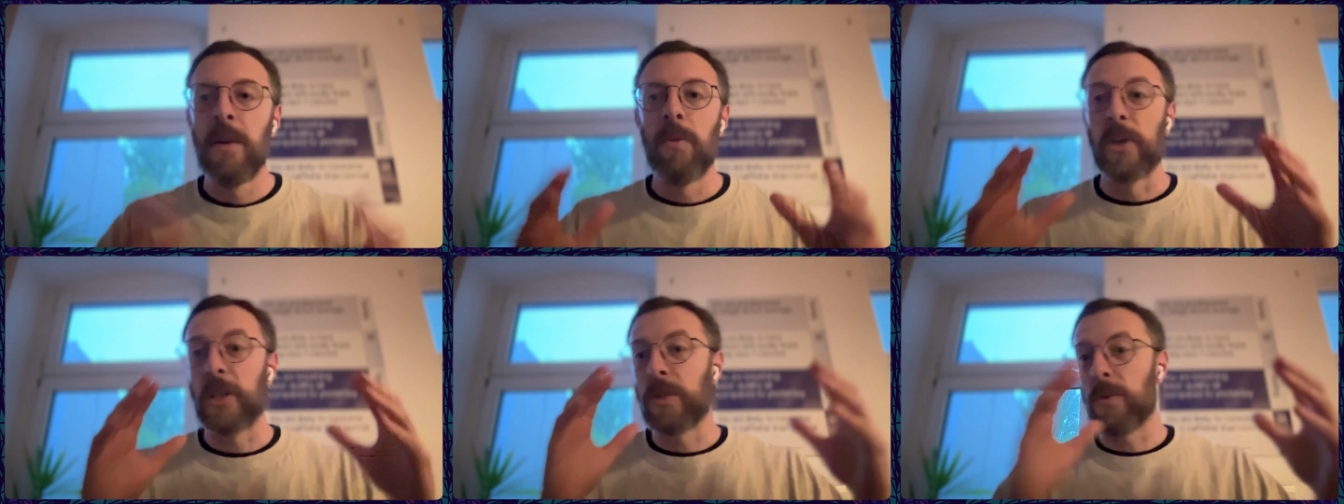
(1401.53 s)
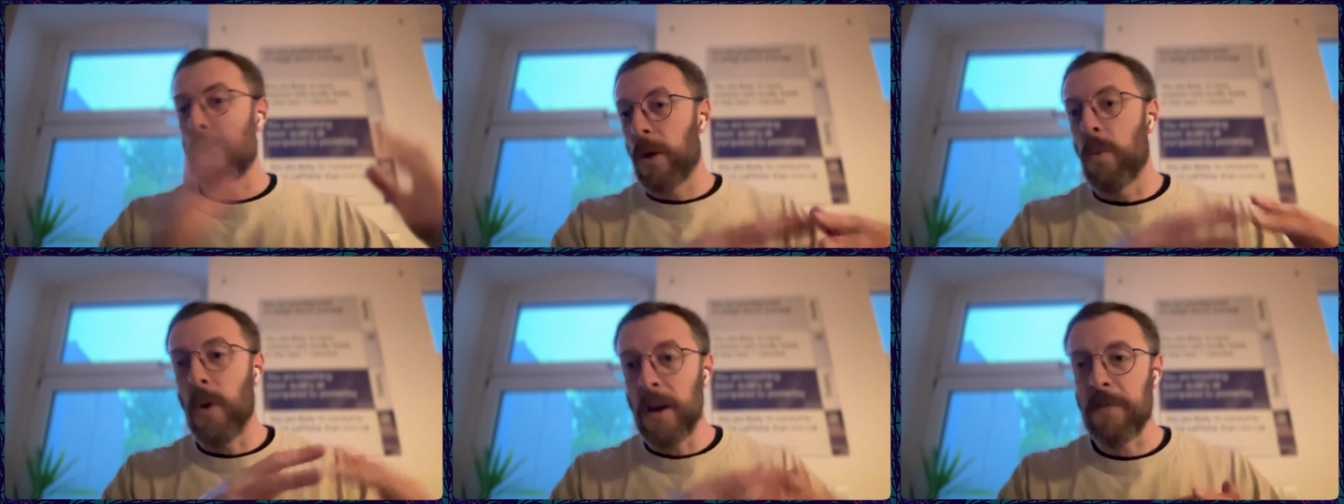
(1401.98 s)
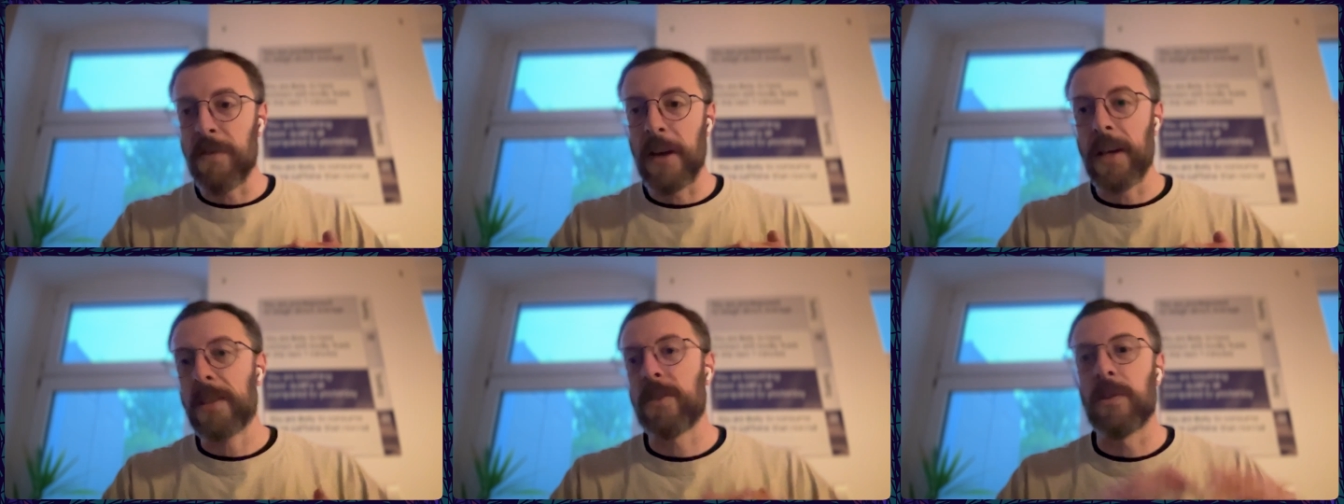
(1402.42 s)
Which is like one
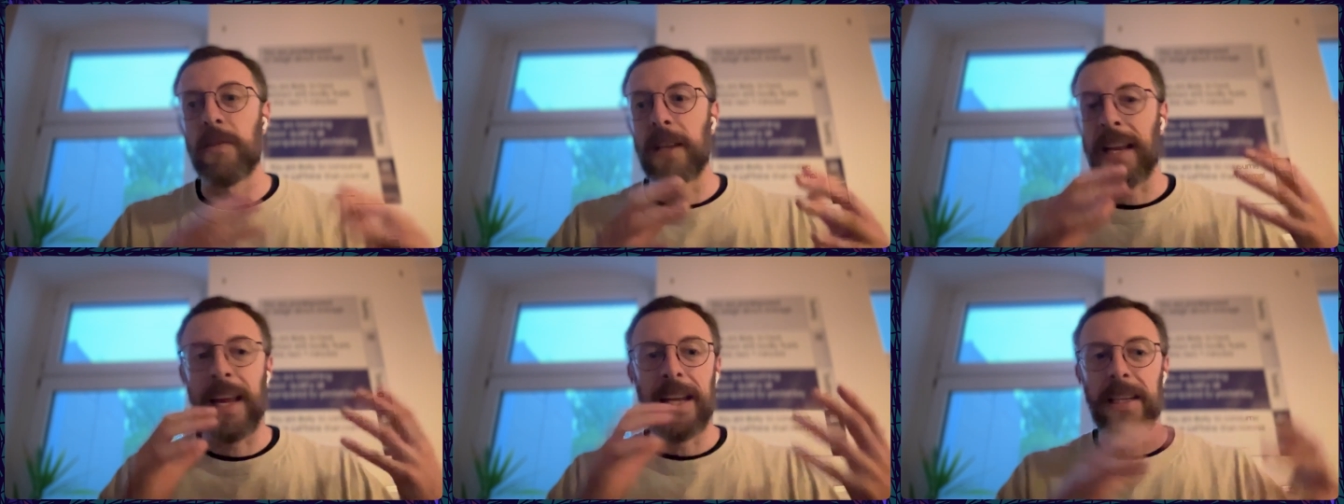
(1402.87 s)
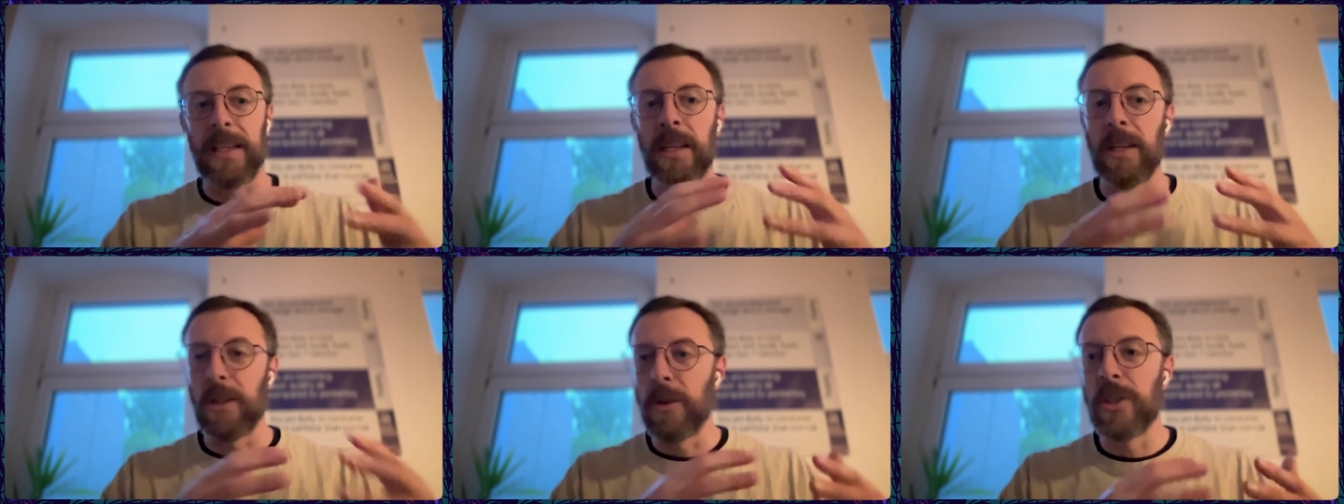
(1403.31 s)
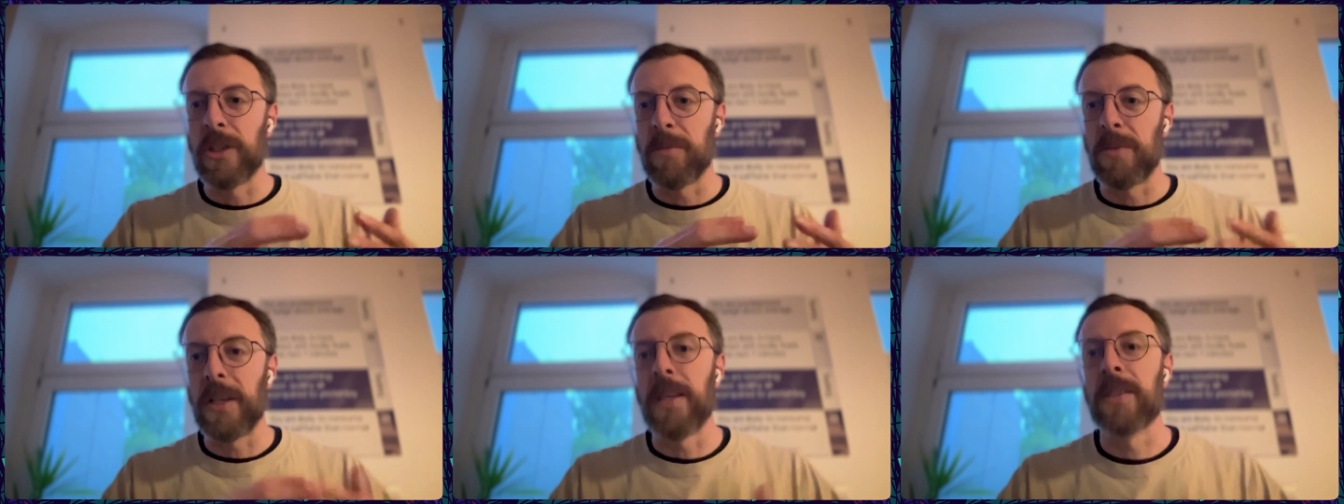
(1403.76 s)
effect, sort of like
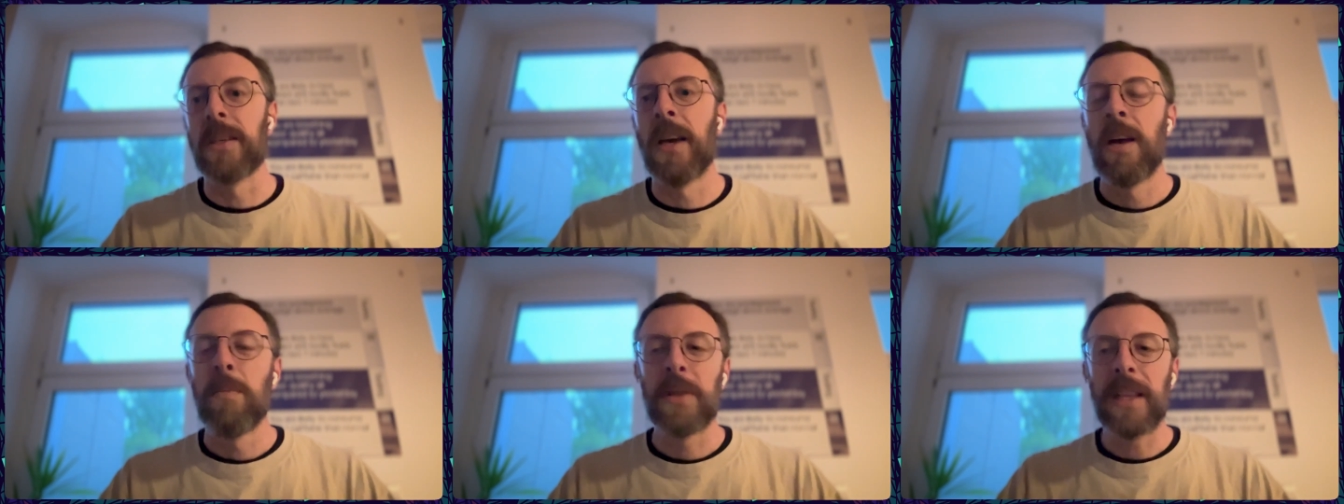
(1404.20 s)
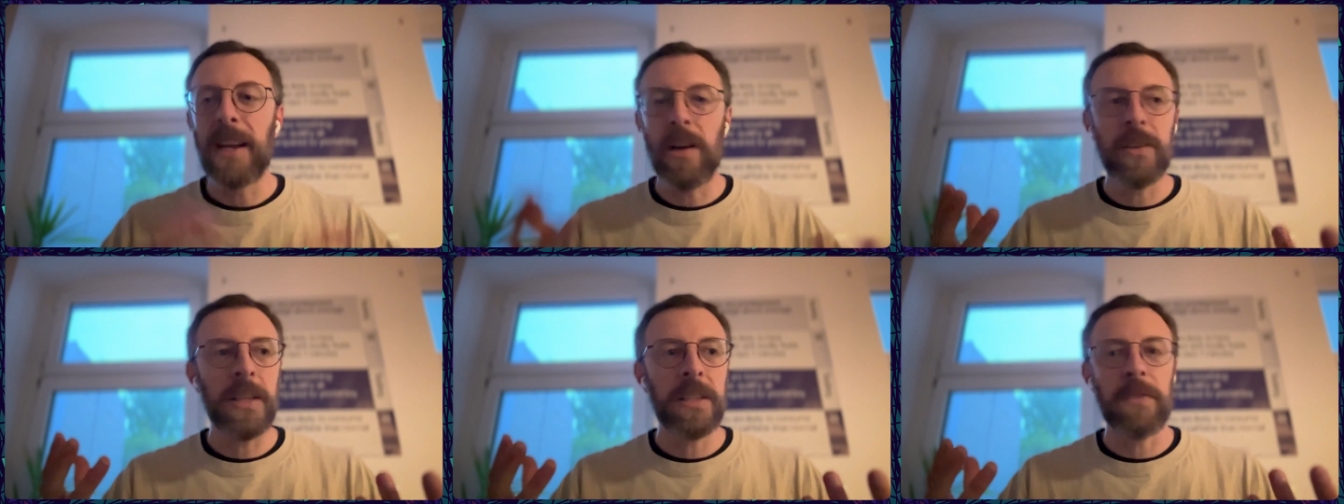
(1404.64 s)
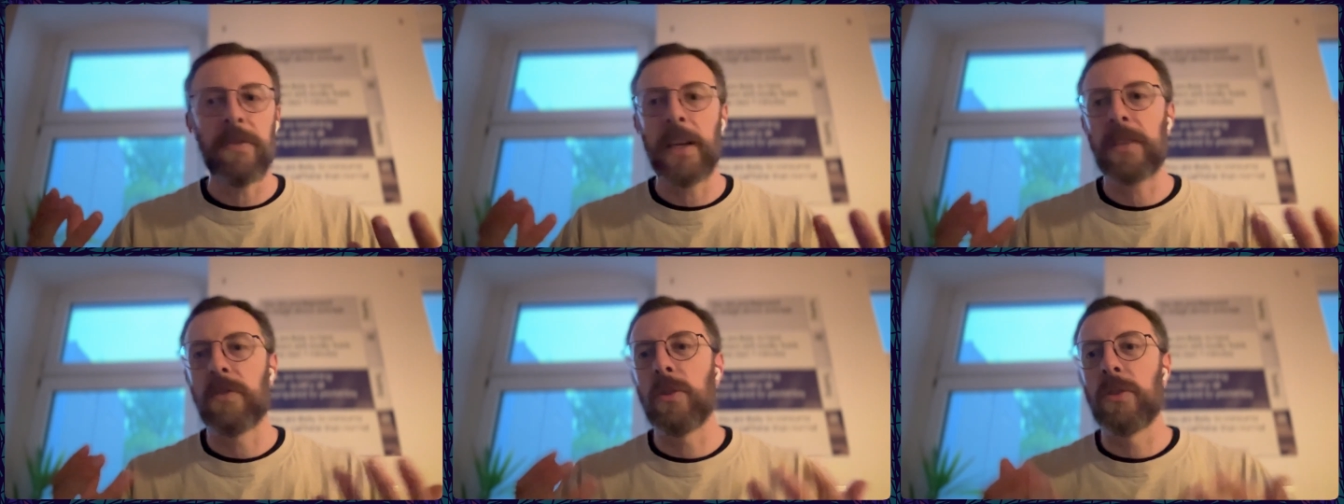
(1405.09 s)
anti-collusion piece, but then it also has an
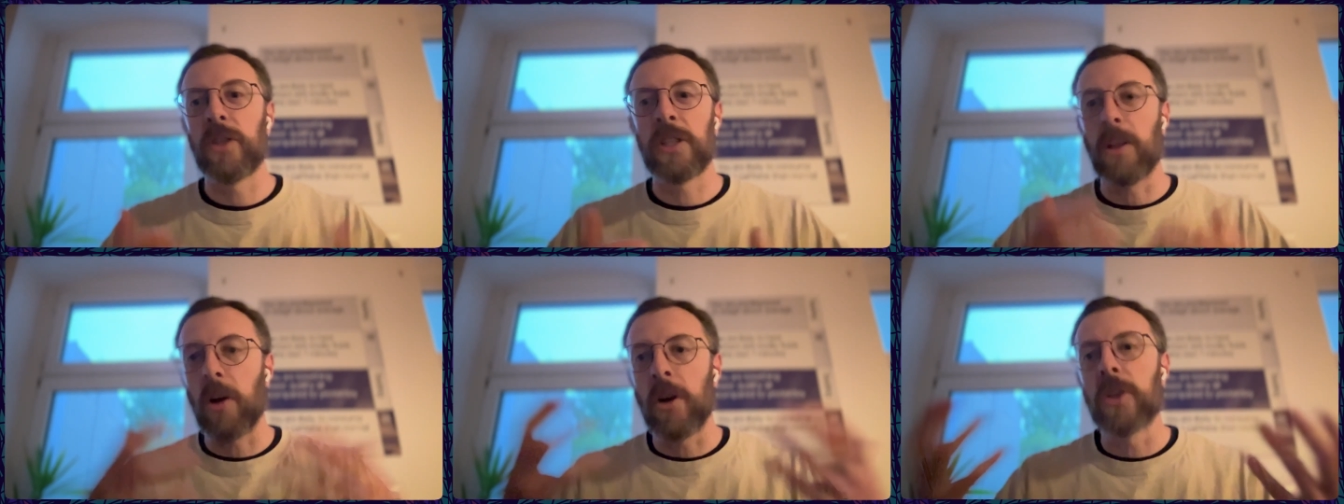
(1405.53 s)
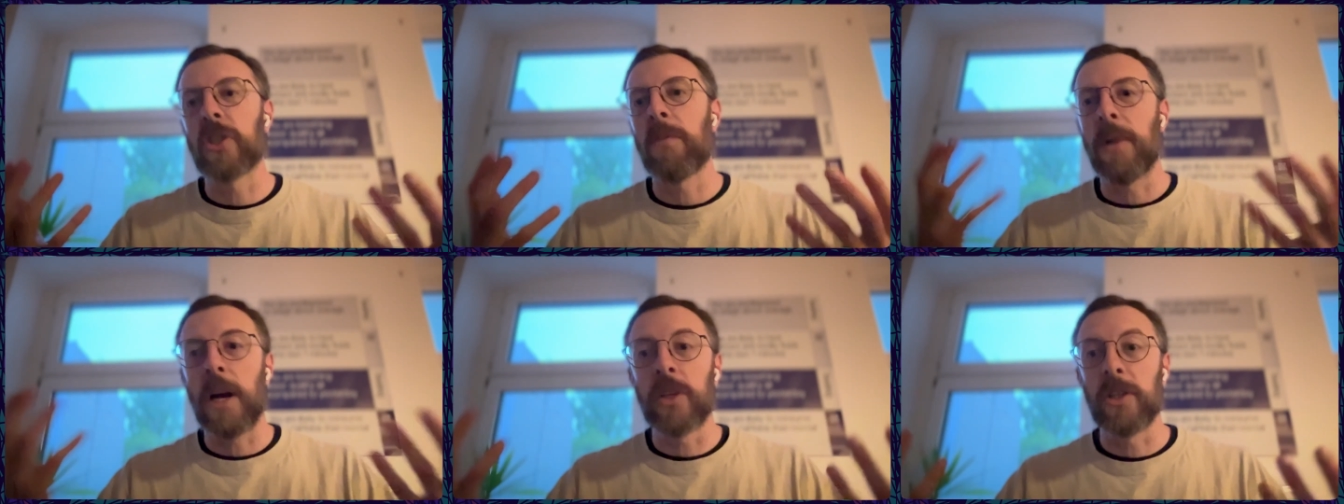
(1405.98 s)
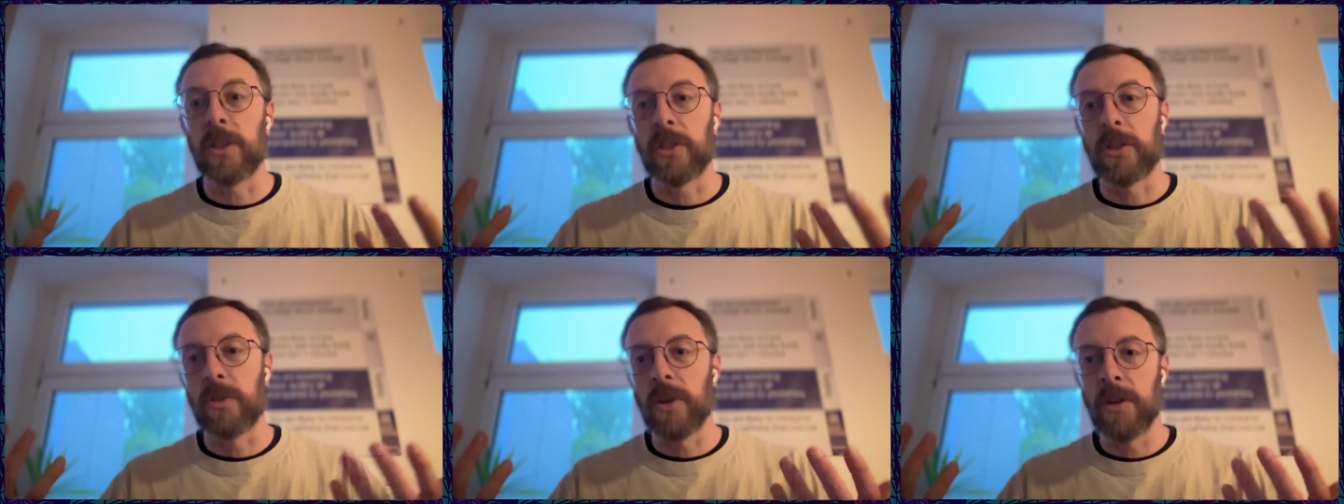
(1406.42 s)
effect too, is just large
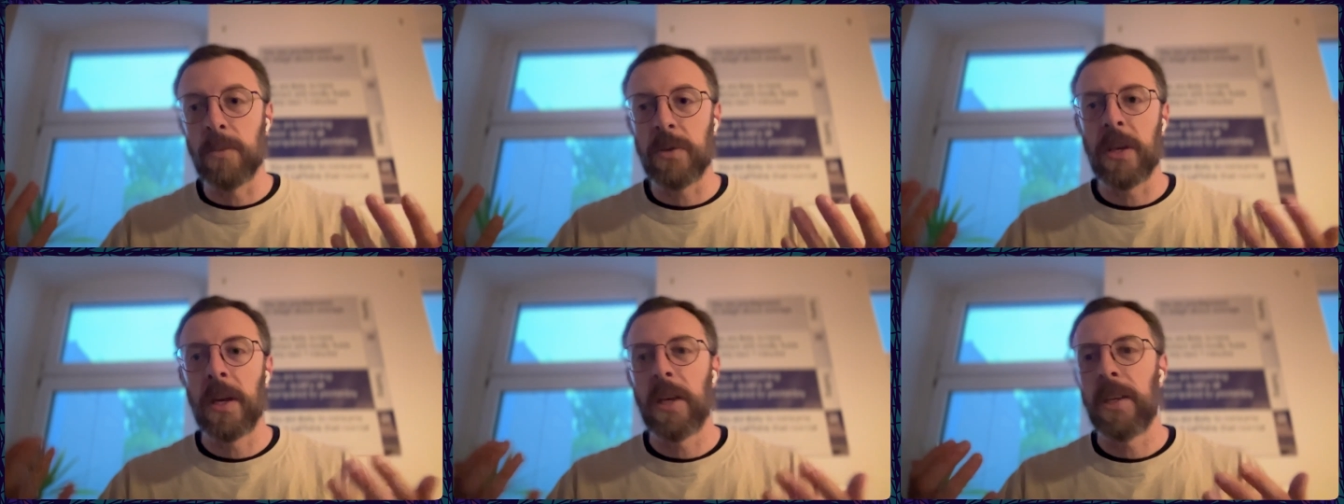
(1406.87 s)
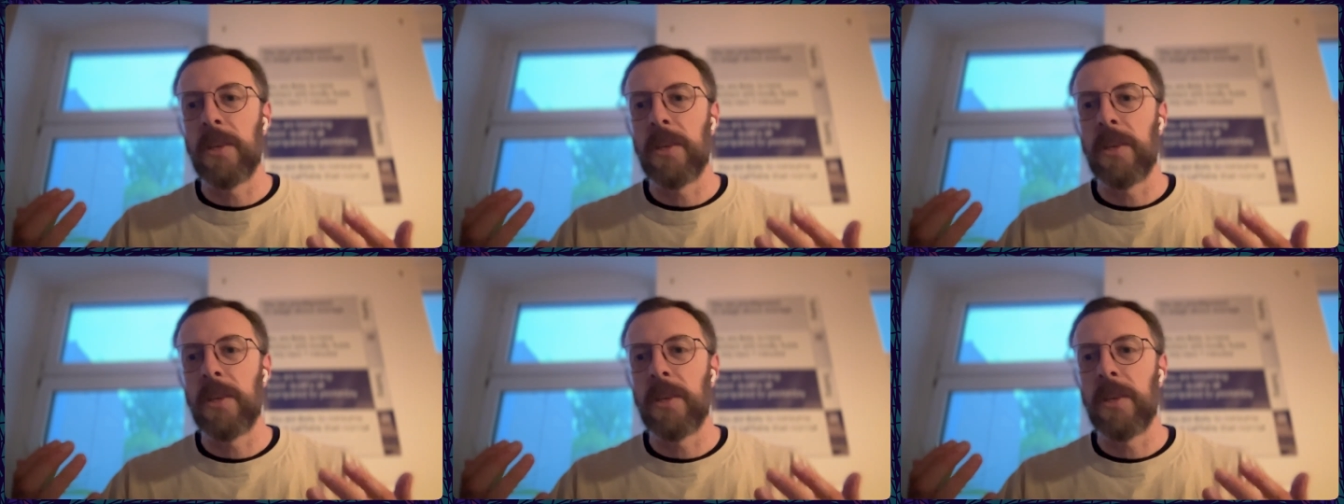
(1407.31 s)
homogenous groups.